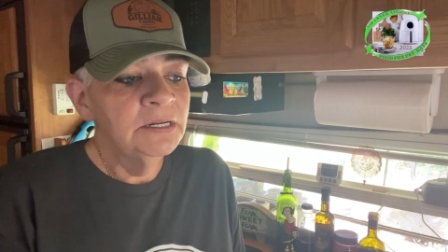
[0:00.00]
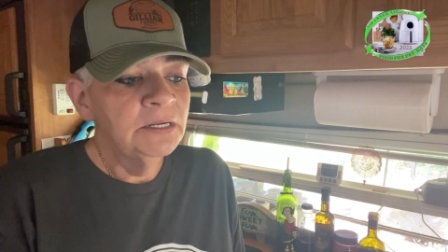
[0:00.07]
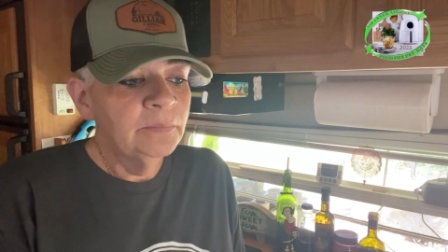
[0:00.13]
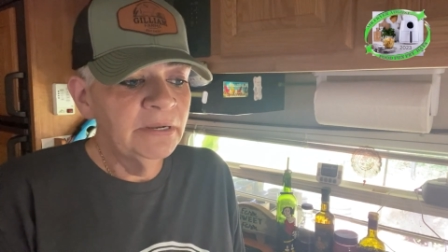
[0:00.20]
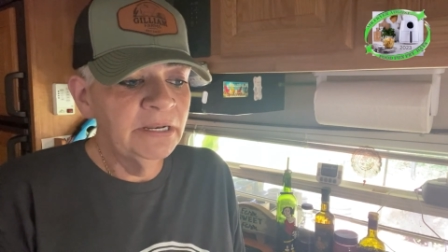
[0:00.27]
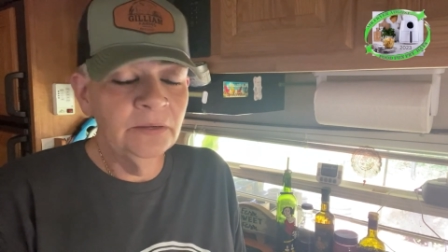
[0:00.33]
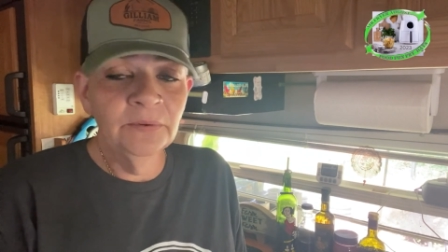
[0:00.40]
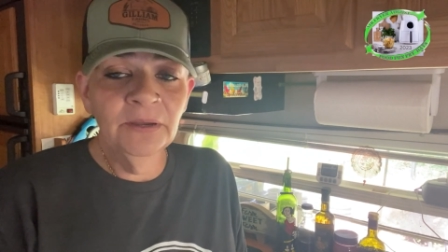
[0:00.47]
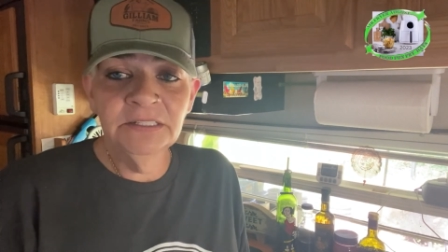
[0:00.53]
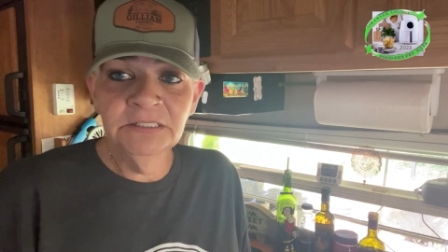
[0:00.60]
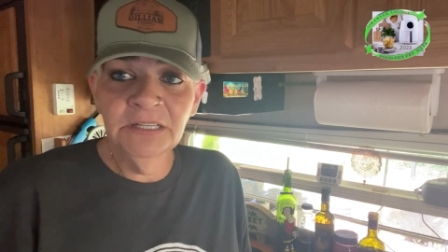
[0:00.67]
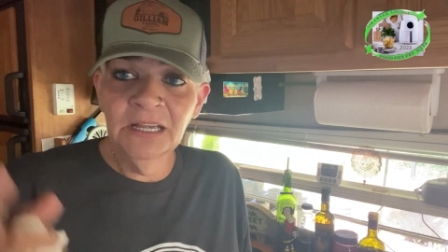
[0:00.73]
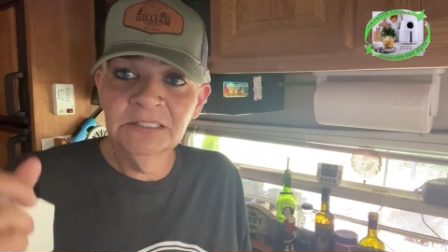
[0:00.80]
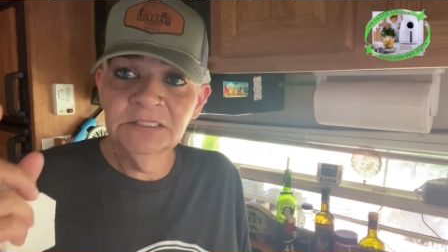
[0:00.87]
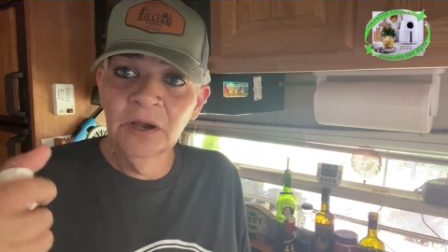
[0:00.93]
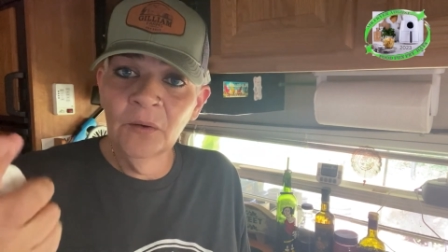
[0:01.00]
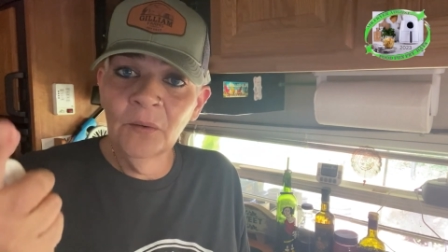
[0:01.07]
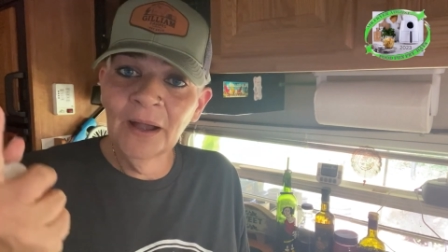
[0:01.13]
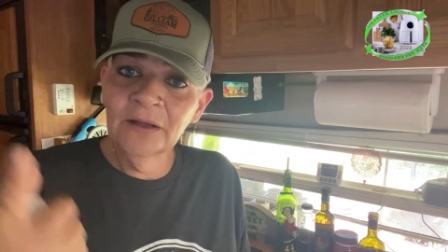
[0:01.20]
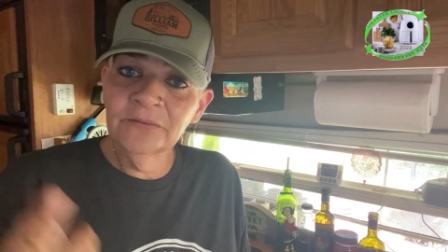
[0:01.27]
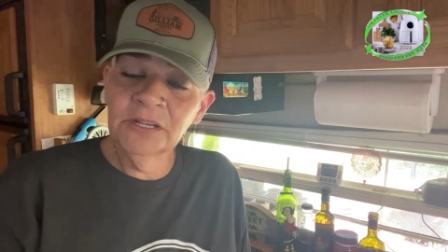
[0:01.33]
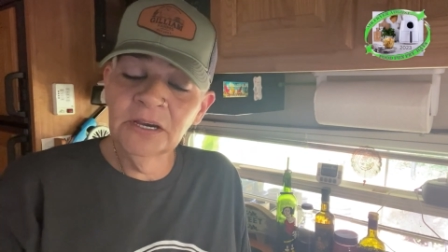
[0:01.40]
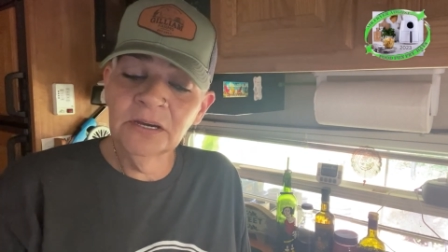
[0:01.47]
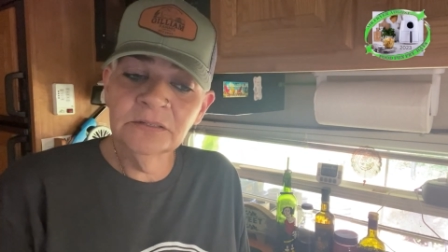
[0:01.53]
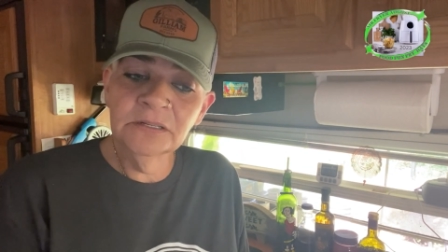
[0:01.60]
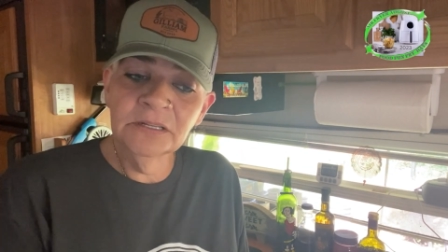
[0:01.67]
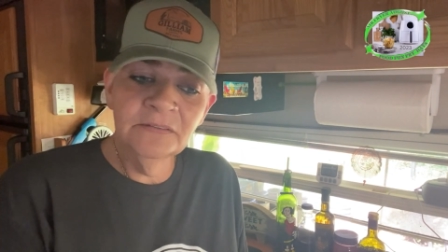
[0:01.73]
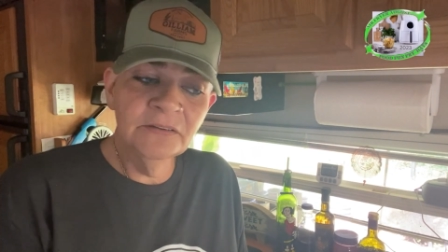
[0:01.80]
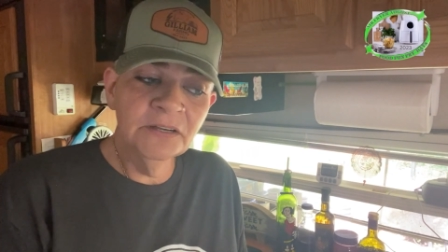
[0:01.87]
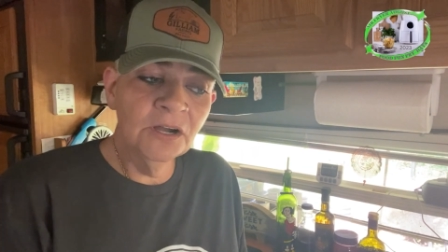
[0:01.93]
But anyways, guys, go out there and
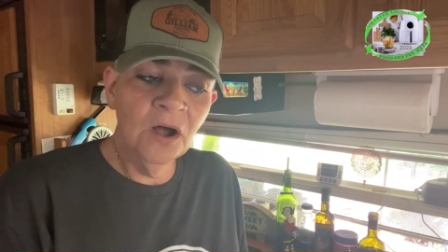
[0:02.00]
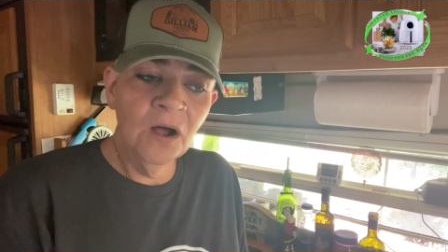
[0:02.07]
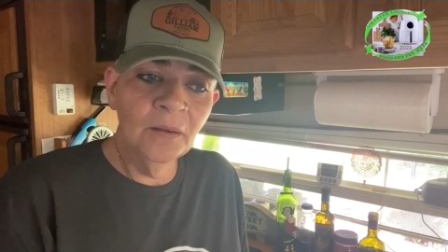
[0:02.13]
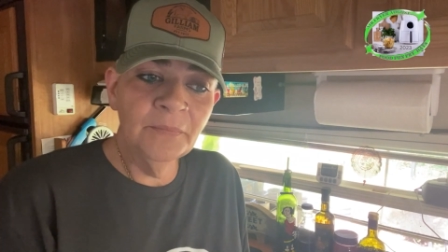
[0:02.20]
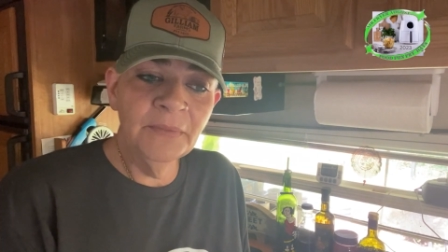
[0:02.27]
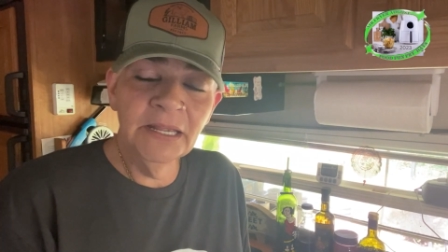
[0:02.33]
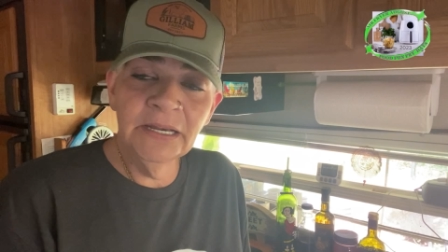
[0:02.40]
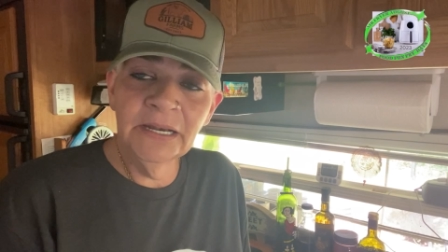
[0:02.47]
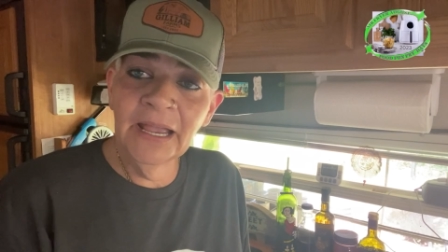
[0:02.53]
leave a comment.